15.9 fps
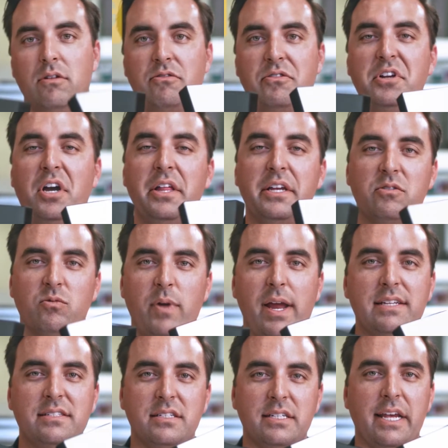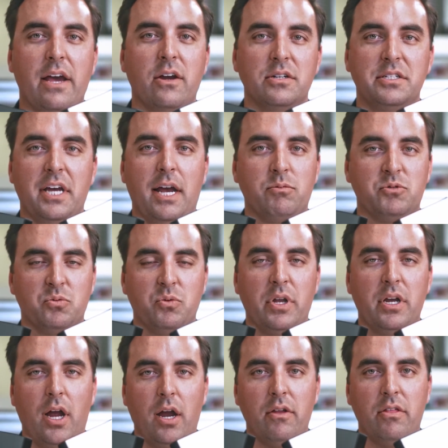Phenolic resin countertops,
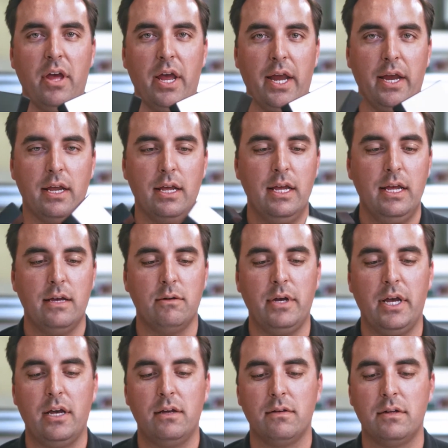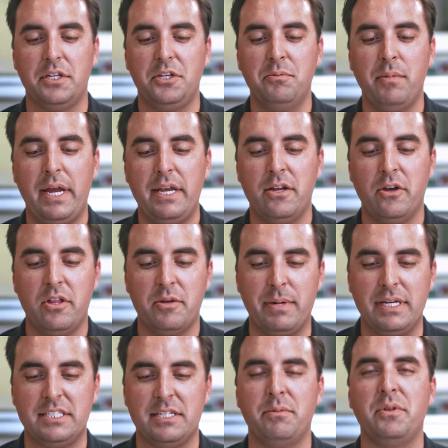what are they? Well, you might know them
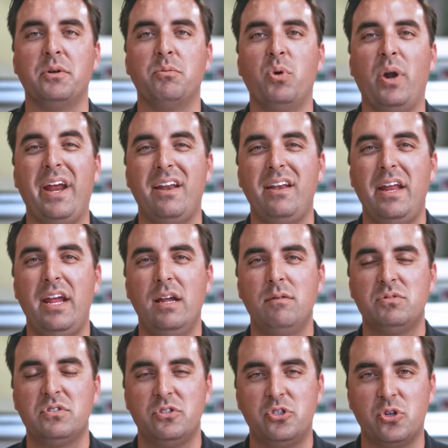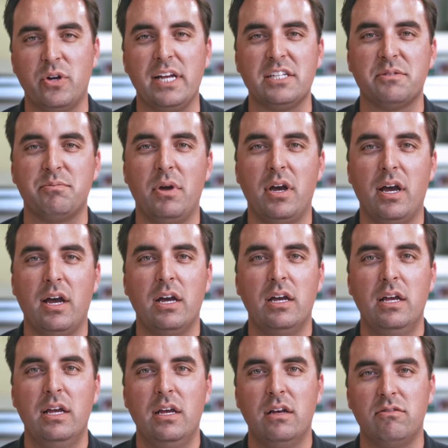by some of their brand names, Trespa,
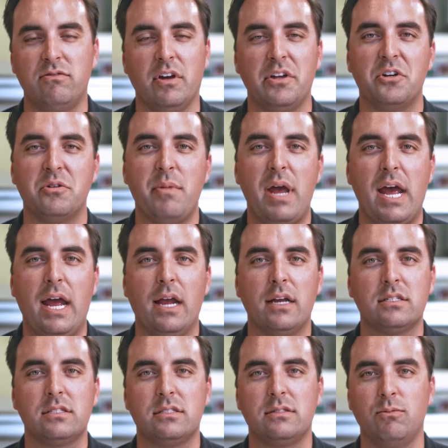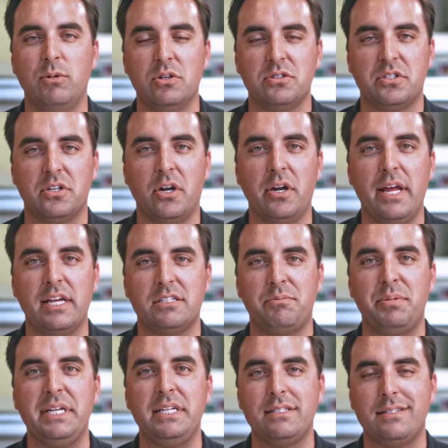Fundermax, Wilsonart
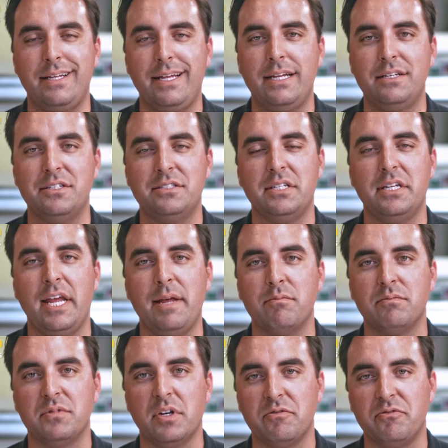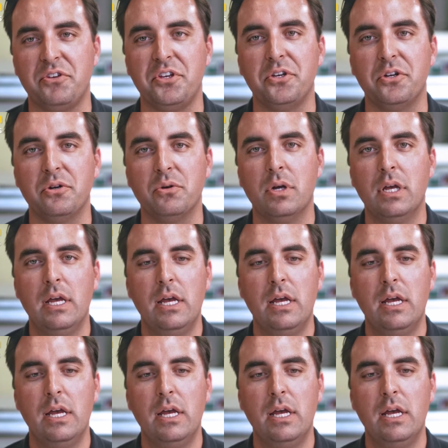SPC, just to name a few.